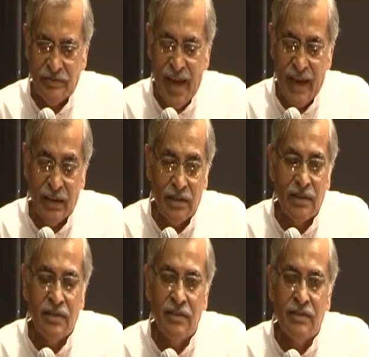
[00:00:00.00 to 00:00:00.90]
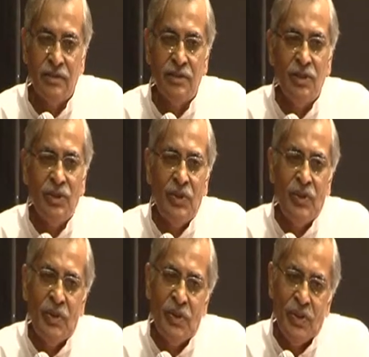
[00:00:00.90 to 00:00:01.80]
angle,
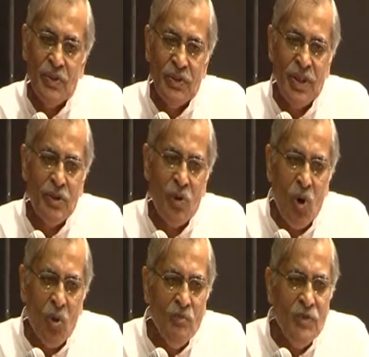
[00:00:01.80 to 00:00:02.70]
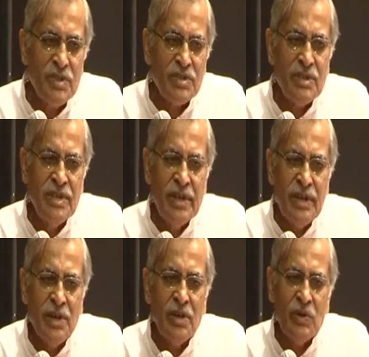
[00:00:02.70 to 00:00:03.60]
then
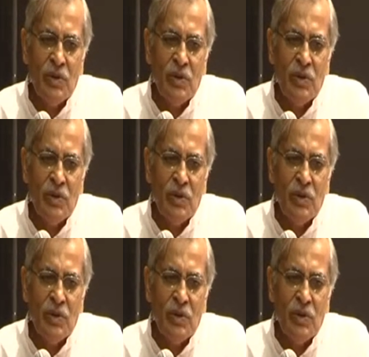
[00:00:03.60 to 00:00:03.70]
obviously